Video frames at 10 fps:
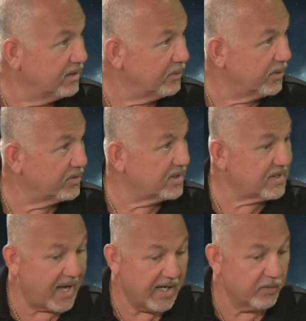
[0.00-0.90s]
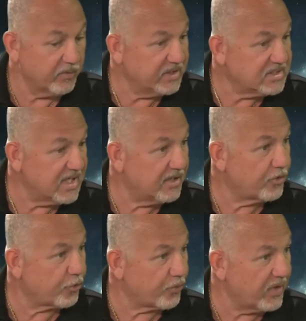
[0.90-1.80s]
where the diary said
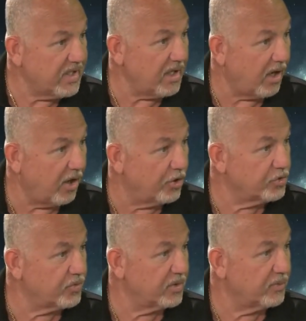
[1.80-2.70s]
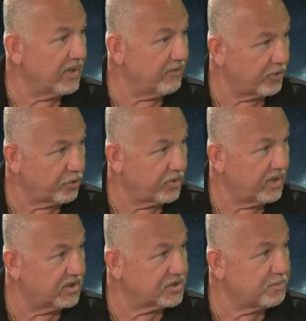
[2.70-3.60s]
300, we have a,
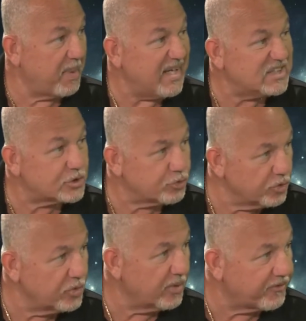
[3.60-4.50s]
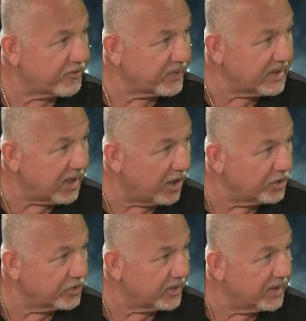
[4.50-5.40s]
a, space crew of
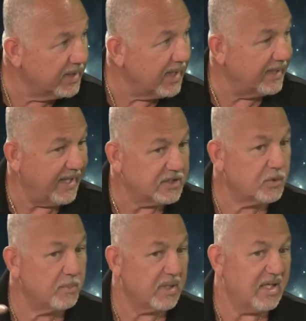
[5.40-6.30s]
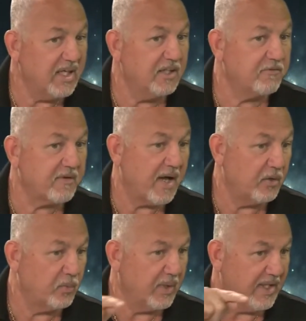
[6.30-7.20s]
300. And that's what McKinnon
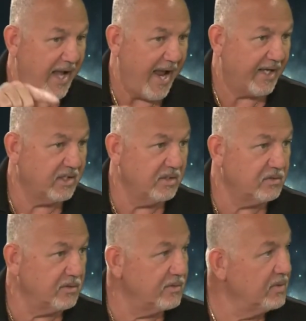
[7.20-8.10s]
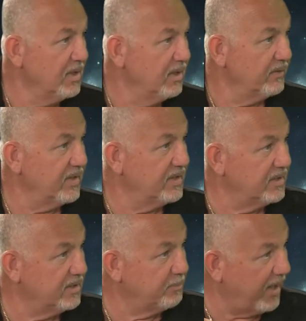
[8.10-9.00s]
found when he hacked into the,
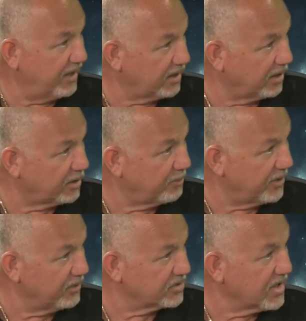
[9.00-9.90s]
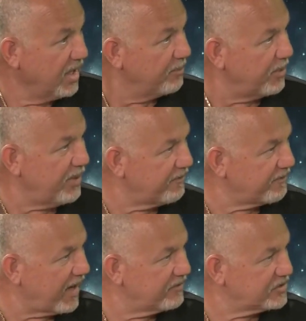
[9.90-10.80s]
the Pentagon right, computers. Right, right. But we have
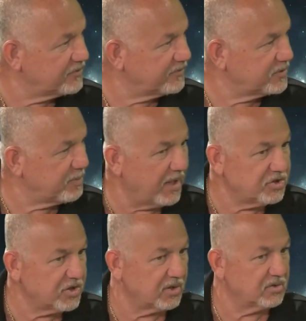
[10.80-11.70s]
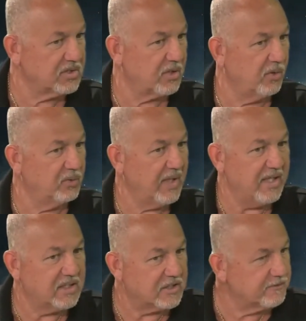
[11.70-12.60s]
five sh space shuttles that hold
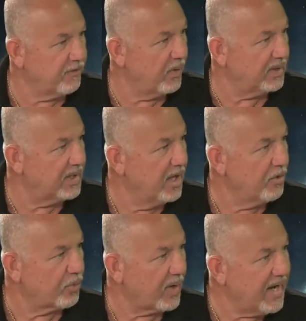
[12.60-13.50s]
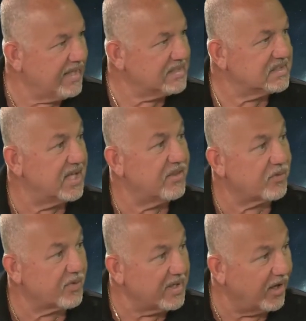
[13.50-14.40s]
eight, that's 40. Reagan said
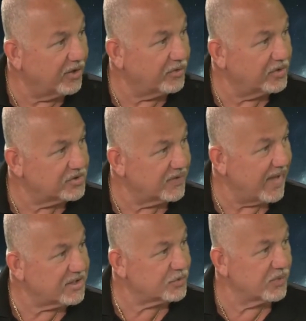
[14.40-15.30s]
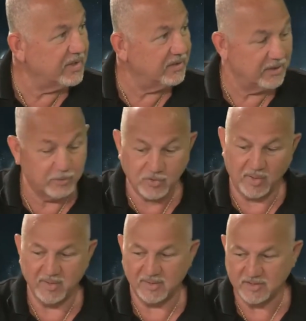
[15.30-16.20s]
300, so that's real. He was
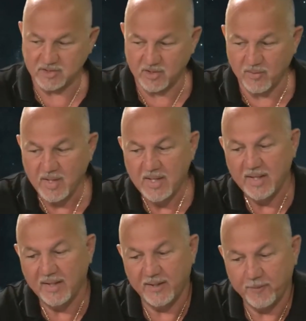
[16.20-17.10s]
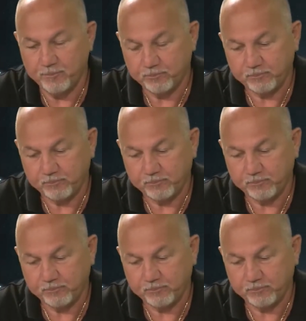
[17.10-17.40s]
trying to tell us. So um,